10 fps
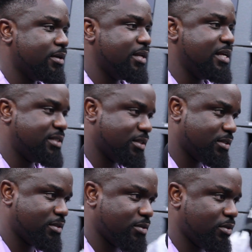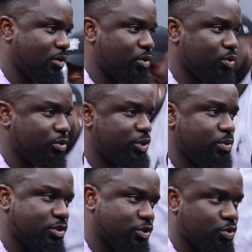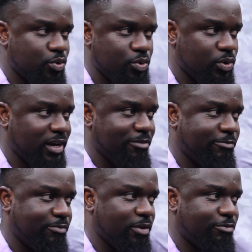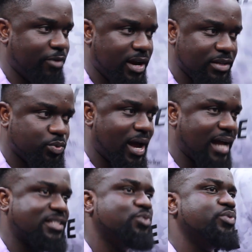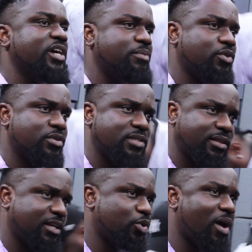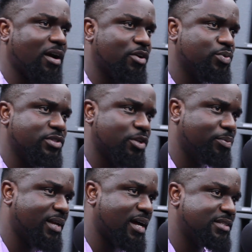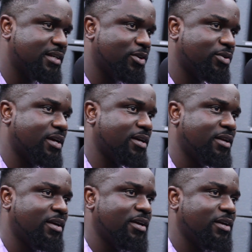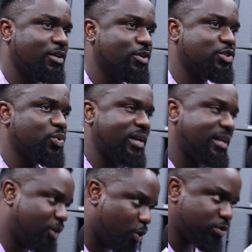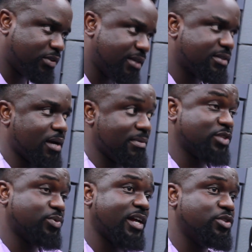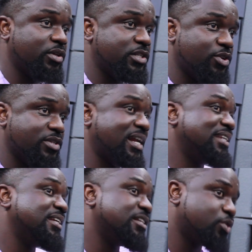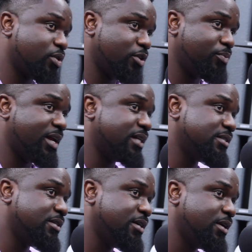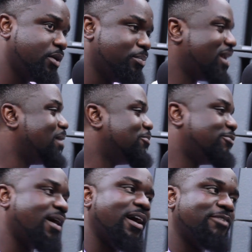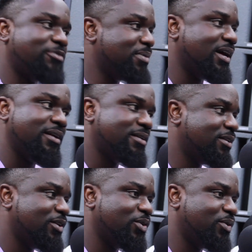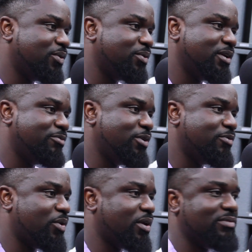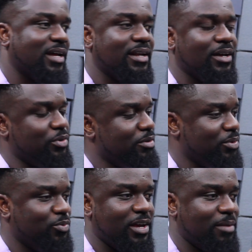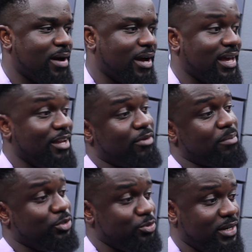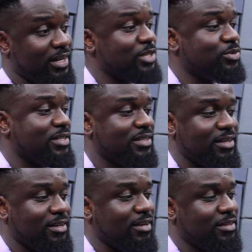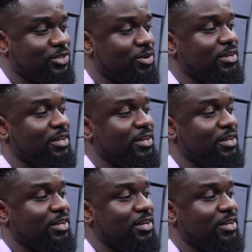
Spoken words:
nieces, you know, she was in school and the friends were acting weird because they think your uncle is Illuminati and all that. You know, so when those things come, that's when I took it serious and I did the song Illuminati. But I'm far from that. You know, if I would have done that, I would have been way back. And if I'm doing it, that's what I said in the song.